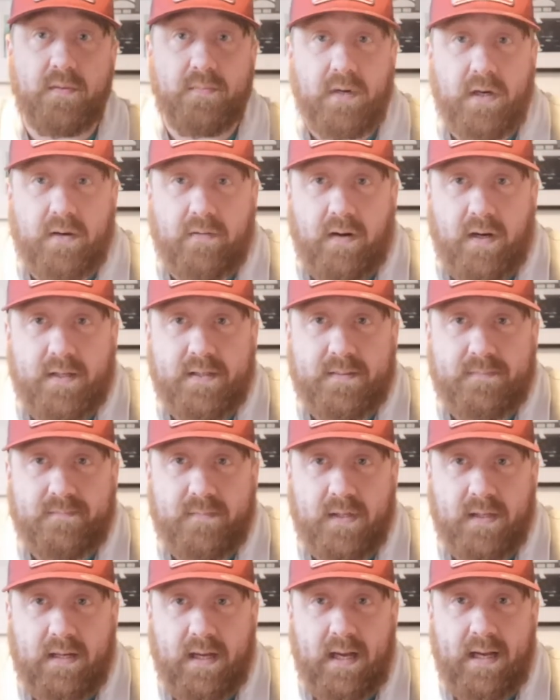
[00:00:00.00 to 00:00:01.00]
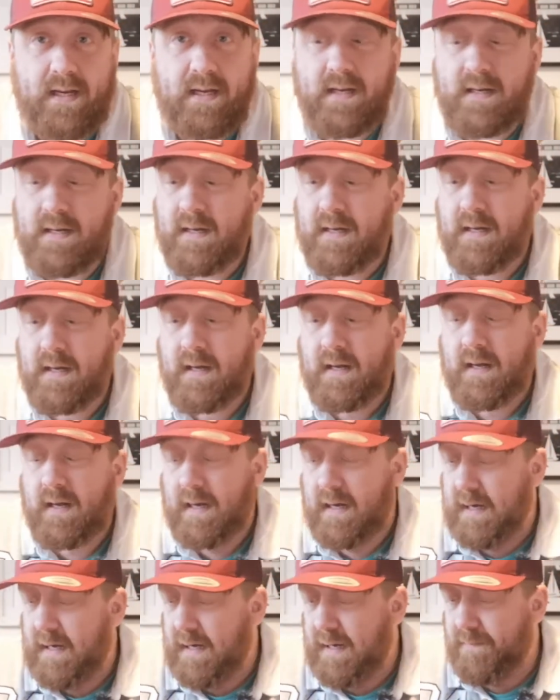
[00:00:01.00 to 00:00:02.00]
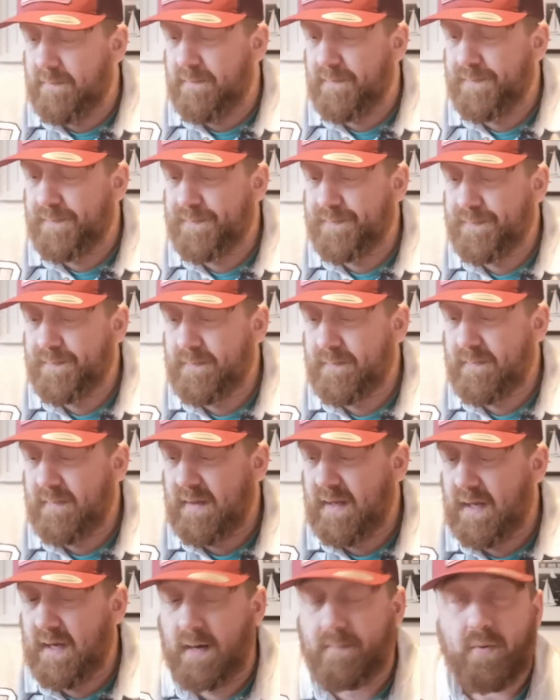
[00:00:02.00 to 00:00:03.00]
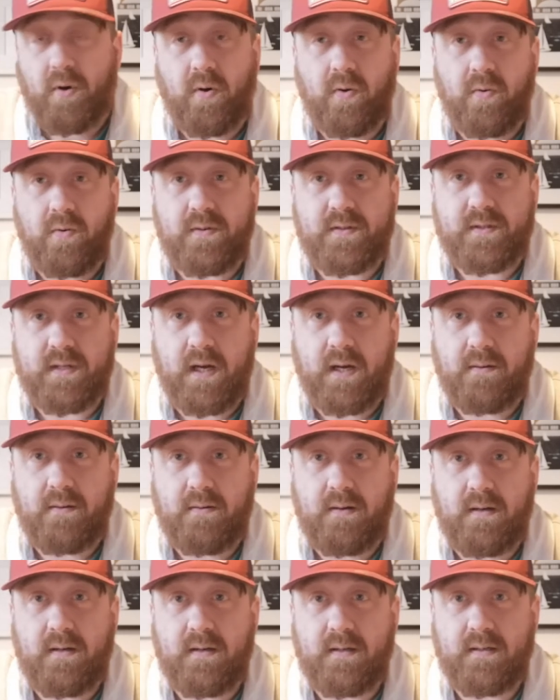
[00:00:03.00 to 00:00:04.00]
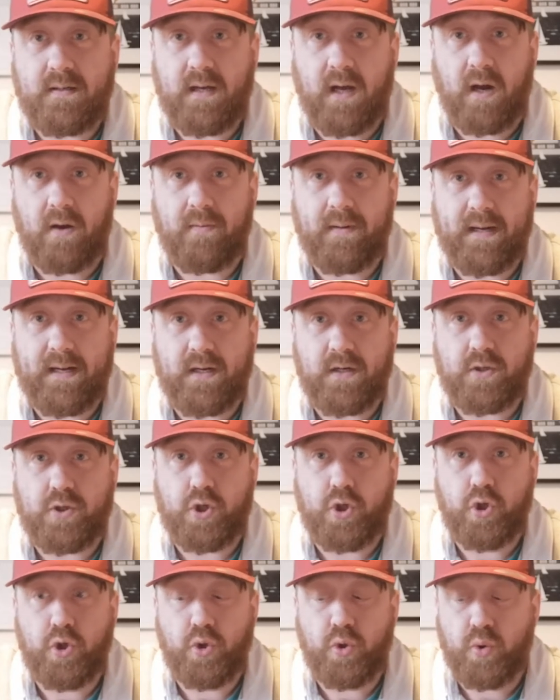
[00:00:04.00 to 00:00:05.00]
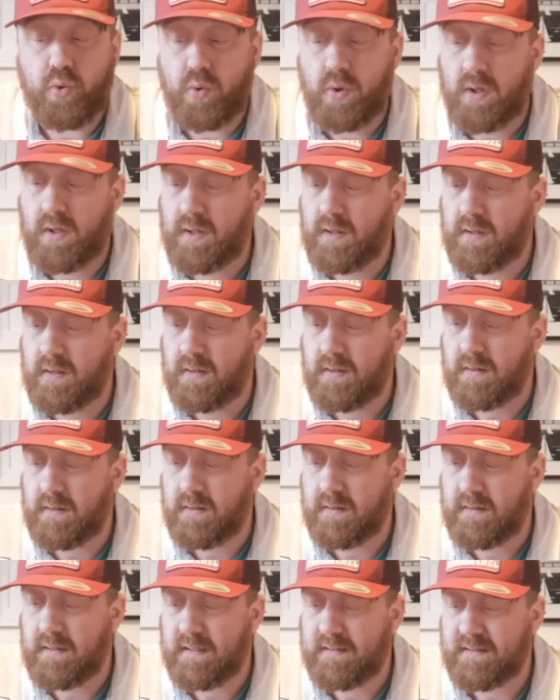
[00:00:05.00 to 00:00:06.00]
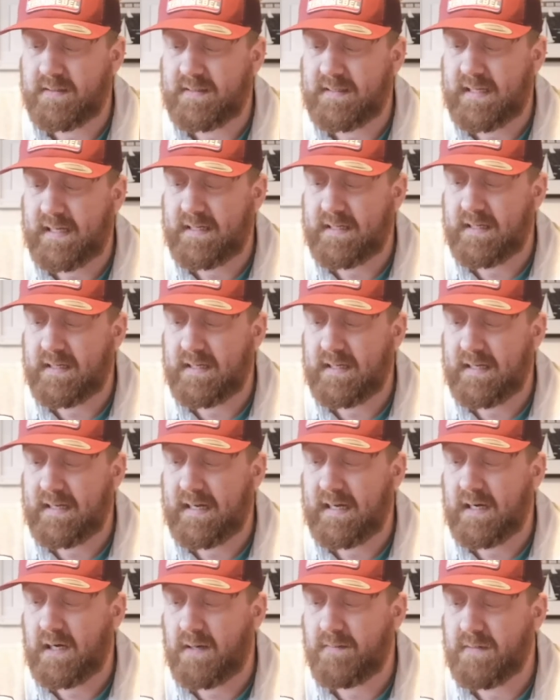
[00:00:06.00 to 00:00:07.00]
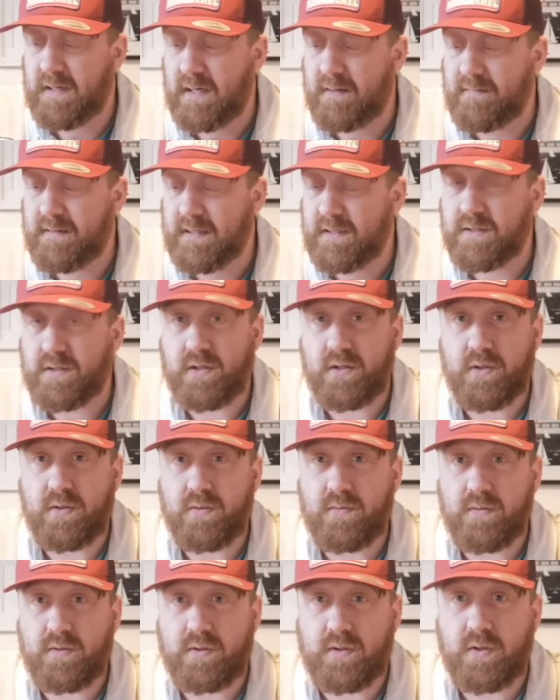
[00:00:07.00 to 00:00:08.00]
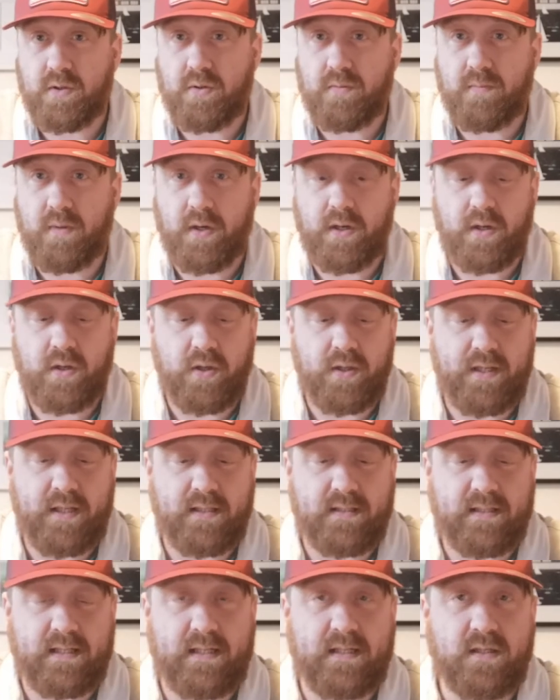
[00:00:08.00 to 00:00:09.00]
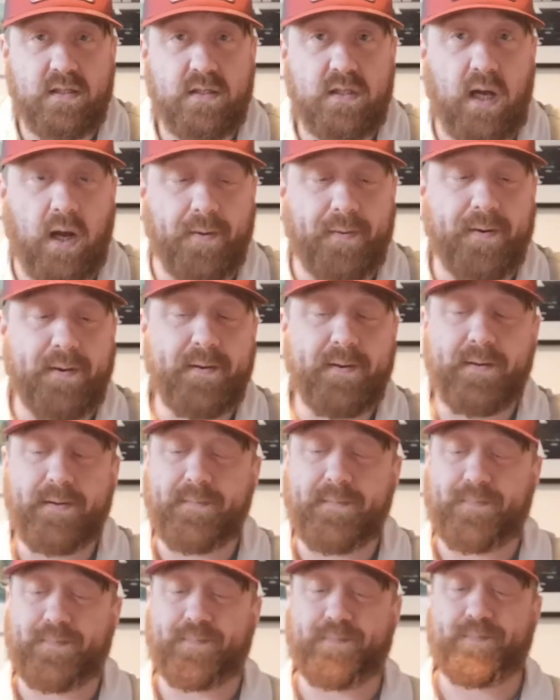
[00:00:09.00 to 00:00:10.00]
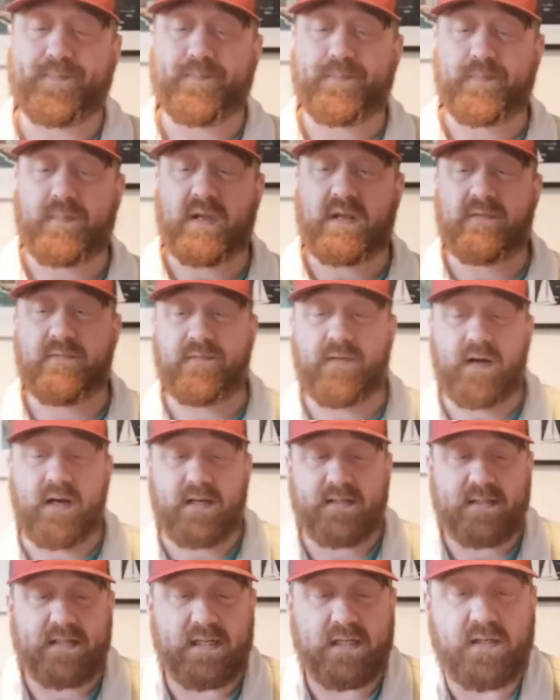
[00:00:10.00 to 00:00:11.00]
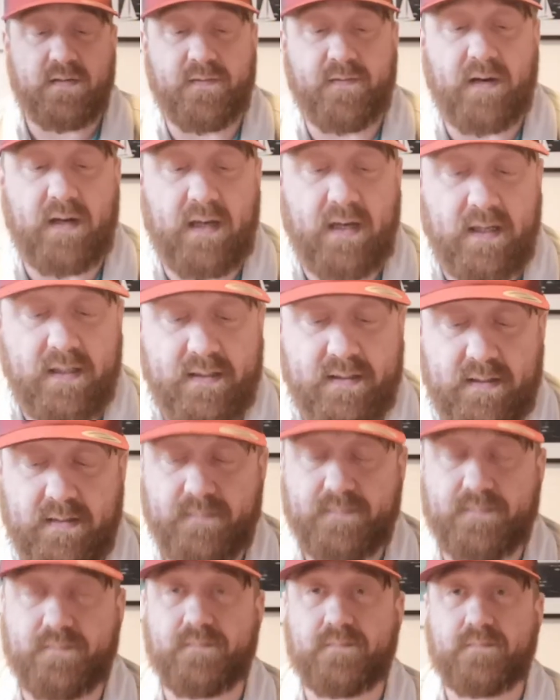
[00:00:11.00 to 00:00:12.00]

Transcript: them across, okay? I'm also going to, as I said earlier, I'm going to do my onion seeds. So first things first,